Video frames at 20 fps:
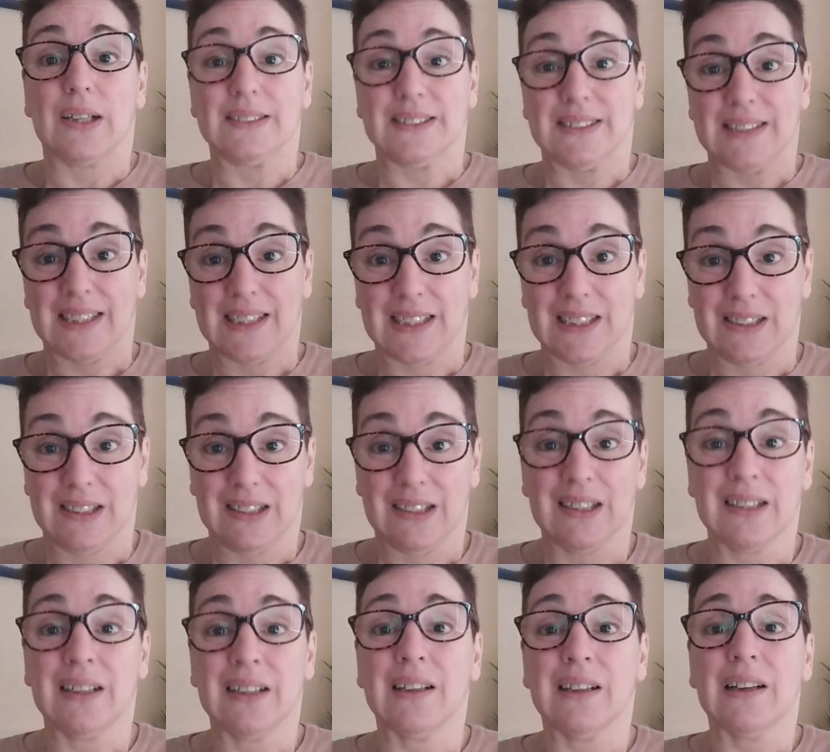I did
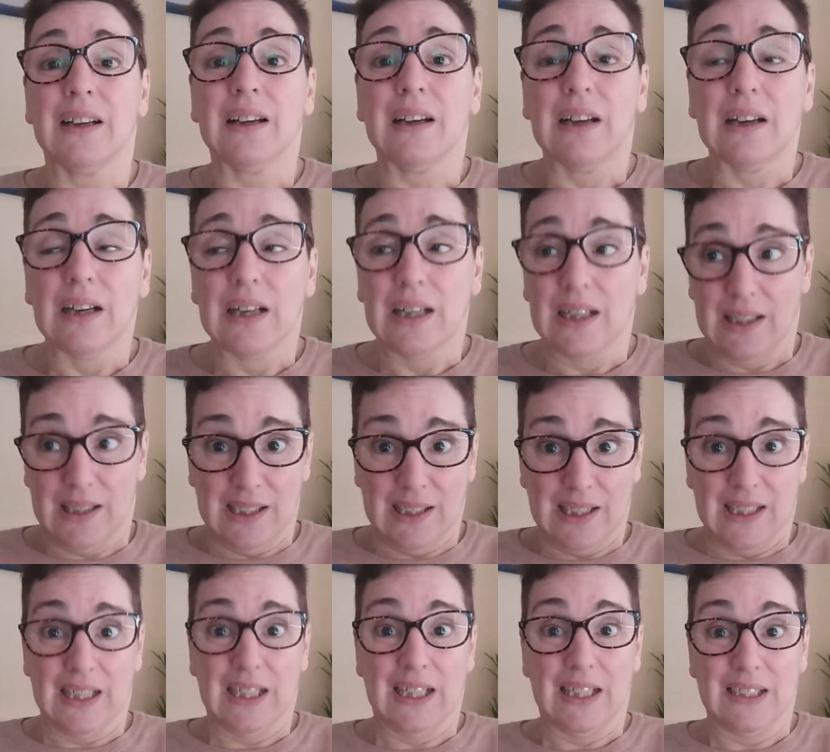
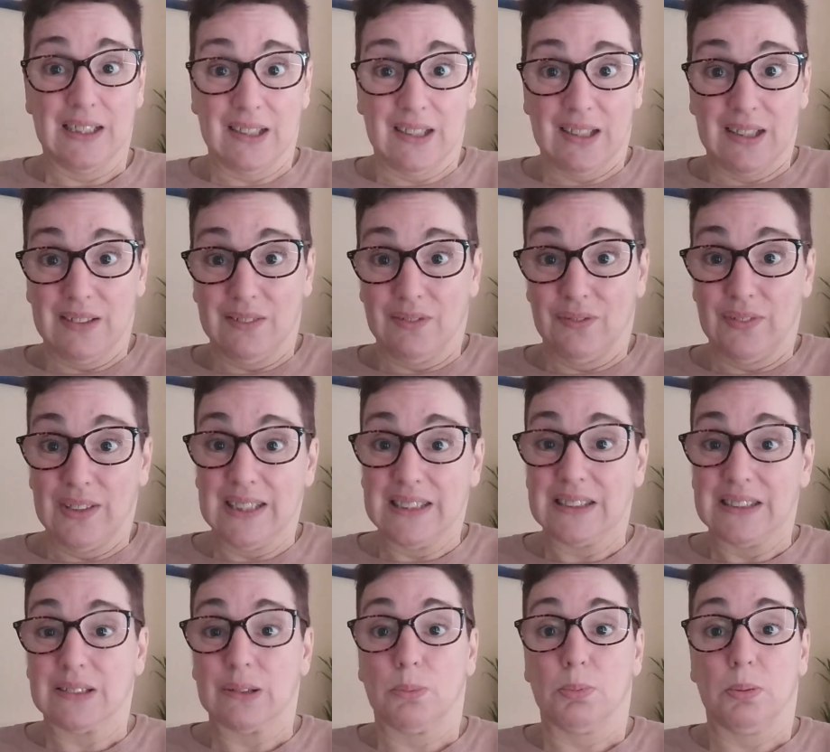an
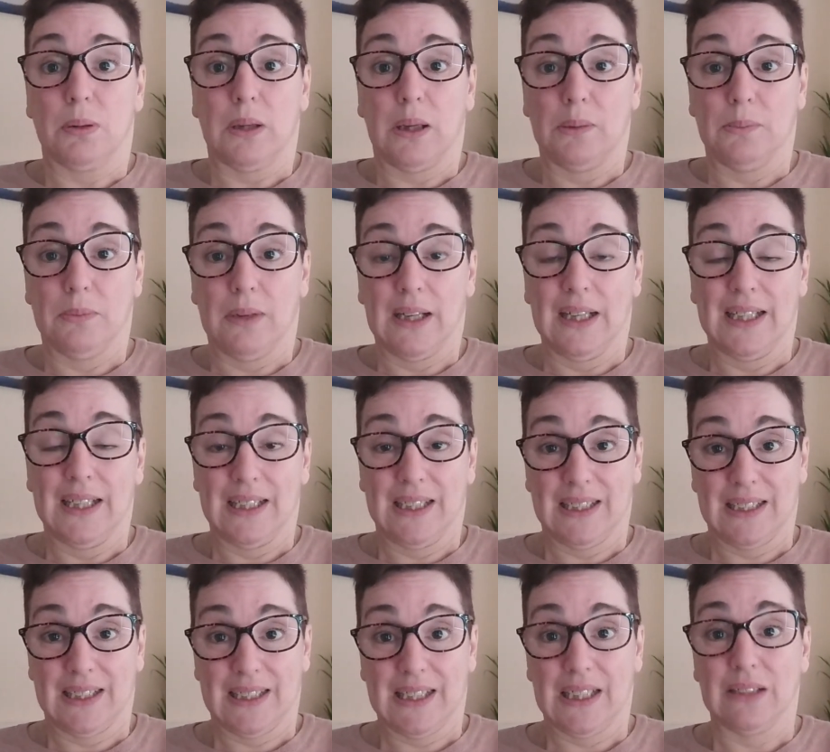advanced diploma in
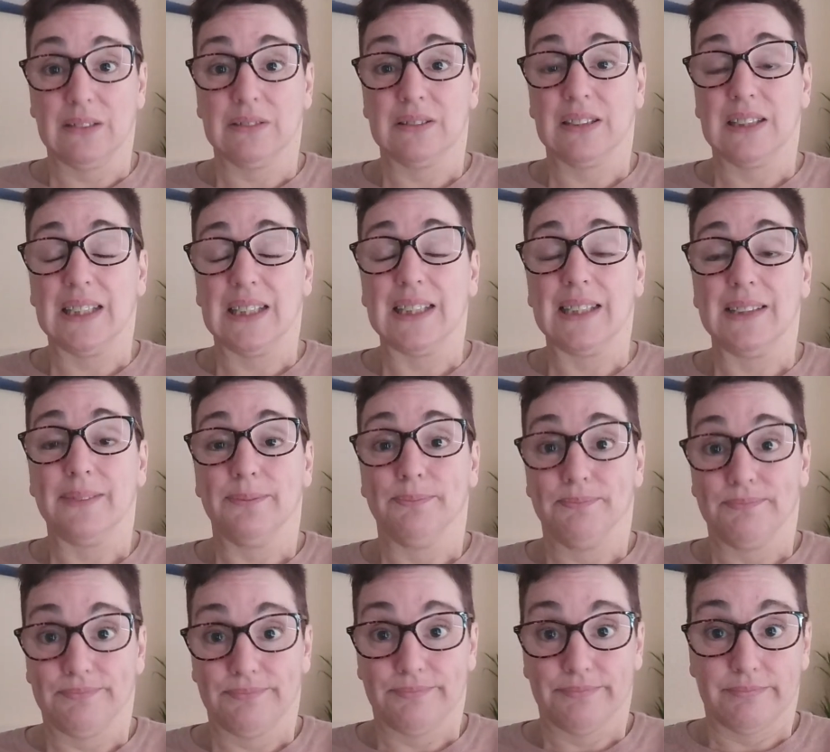counselling,
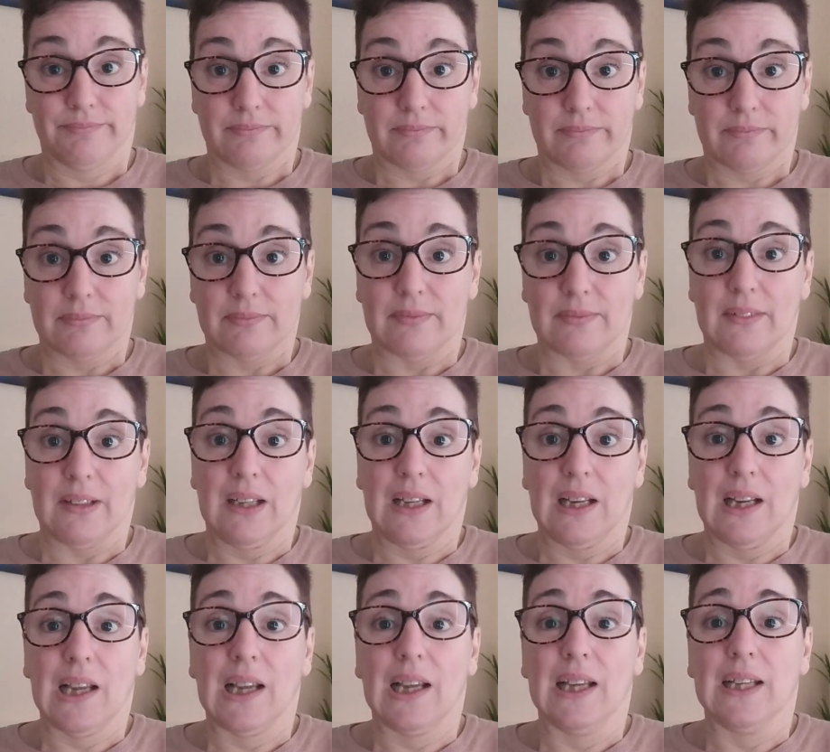
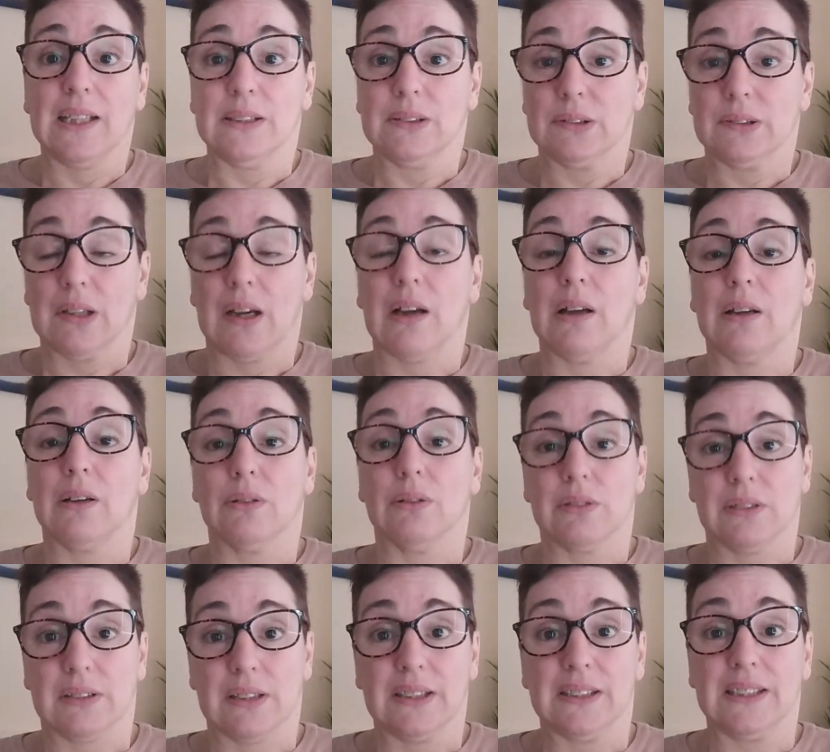and I
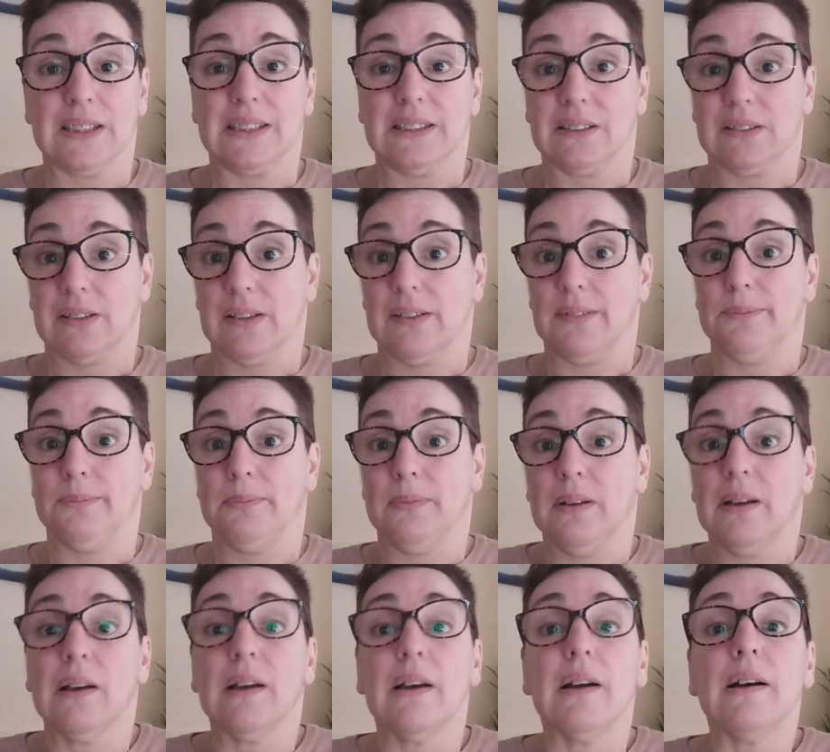also did some
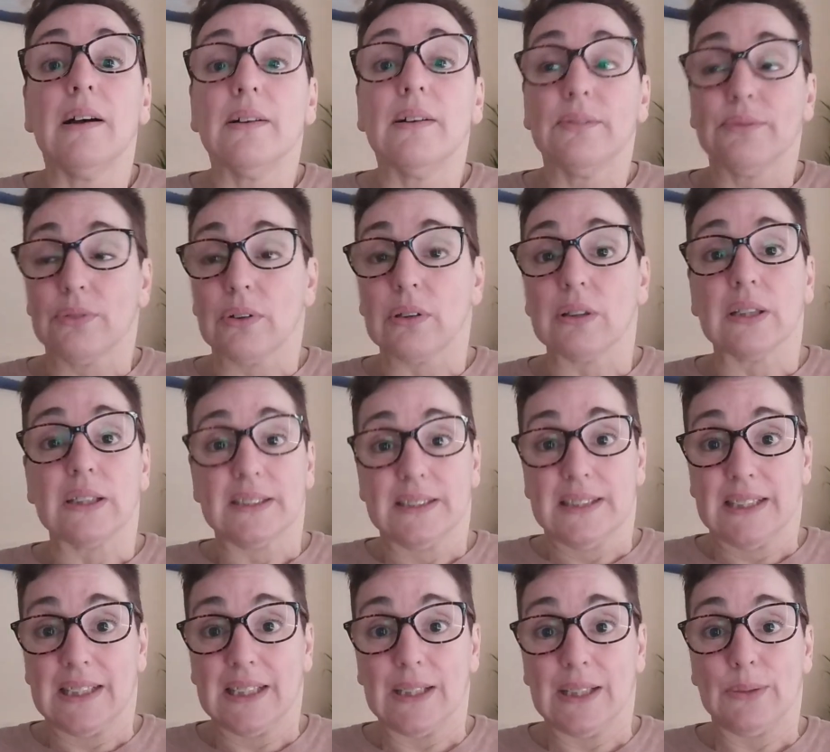
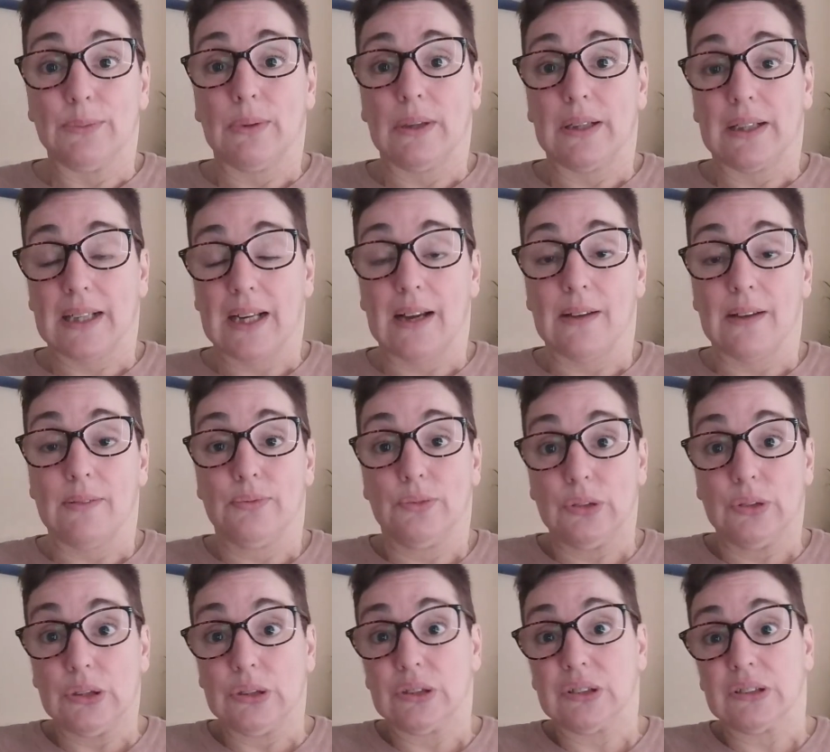volunteer work at
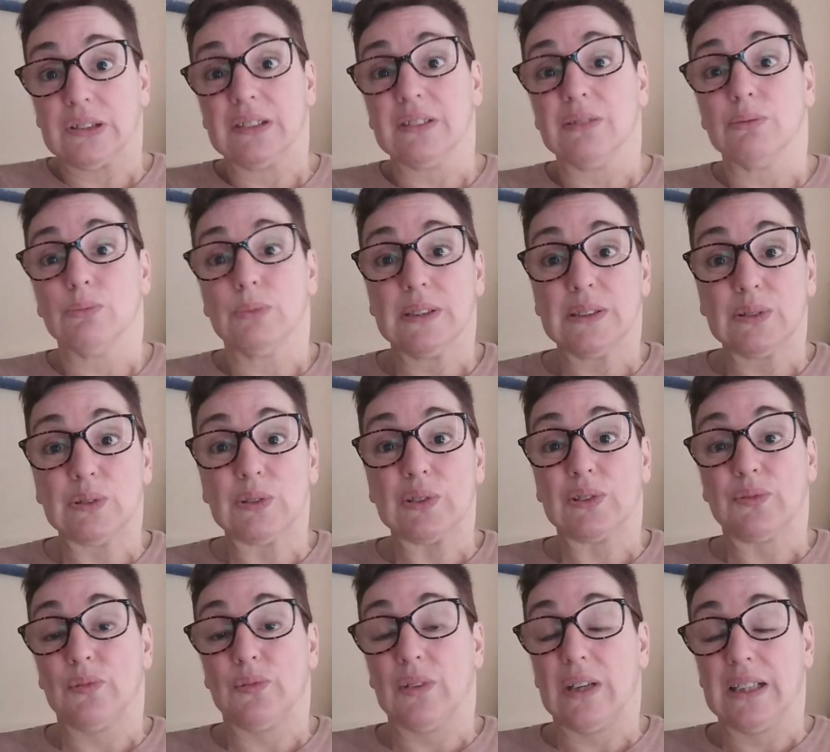Fusion, which
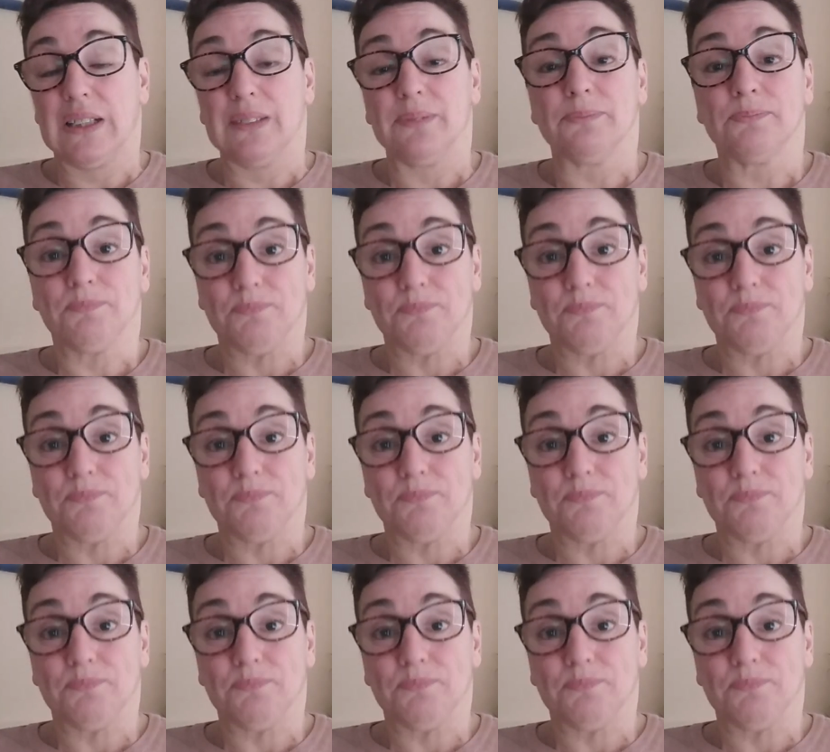is fun.